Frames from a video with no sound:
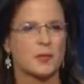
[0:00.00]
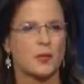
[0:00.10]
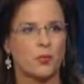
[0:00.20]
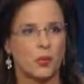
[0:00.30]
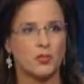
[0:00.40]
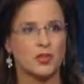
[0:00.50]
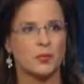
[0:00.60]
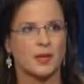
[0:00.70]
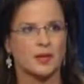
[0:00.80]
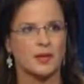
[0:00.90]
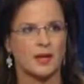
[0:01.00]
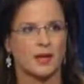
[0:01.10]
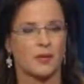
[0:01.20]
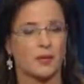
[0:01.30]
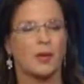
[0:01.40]
be
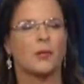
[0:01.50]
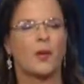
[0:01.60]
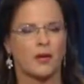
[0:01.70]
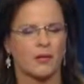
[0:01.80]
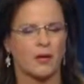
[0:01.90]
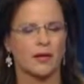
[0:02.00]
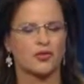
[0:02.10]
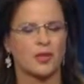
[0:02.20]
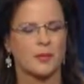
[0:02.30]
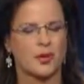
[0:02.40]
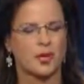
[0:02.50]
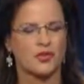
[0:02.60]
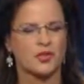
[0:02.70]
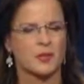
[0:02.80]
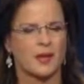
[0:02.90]
scared, be aware of that? Should they be
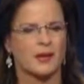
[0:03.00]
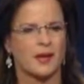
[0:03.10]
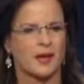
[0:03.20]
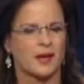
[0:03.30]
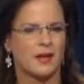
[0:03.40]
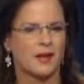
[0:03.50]
cautious about that?